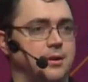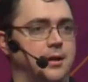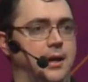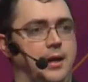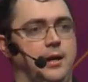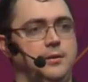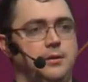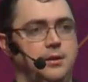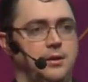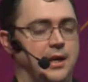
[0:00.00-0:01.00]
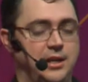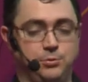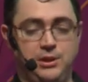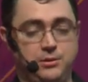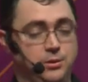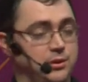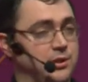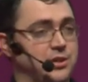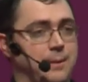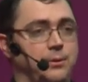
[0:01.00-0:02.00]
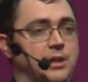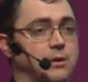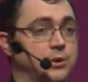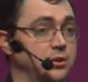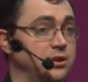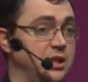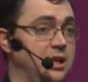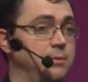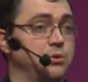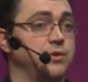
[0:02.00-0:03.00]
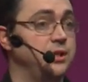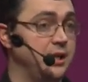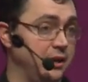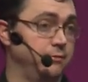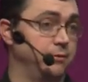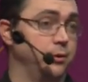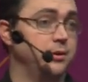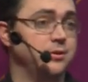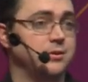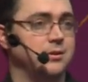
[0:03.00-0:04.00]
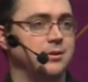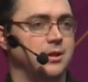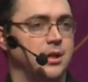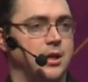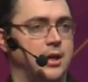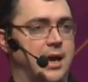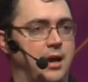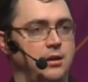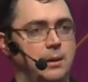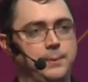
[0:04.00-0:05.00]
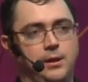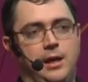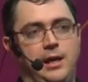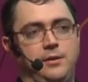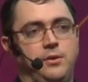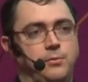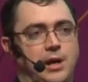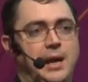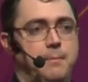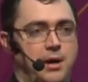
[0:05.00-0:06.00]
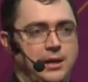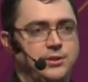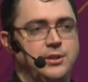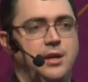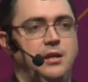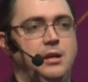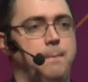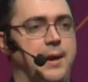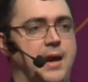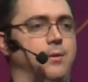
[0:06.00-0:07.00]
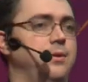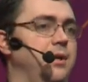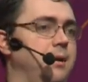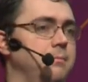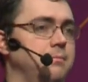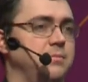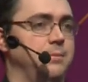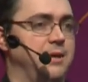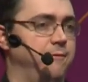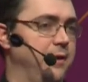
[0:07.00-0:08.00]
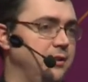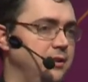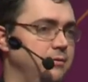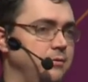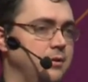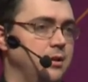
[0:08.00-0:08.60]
And as we took an example here, we took a team that was very tech focused and applied the right mindset and empowered them to be effective,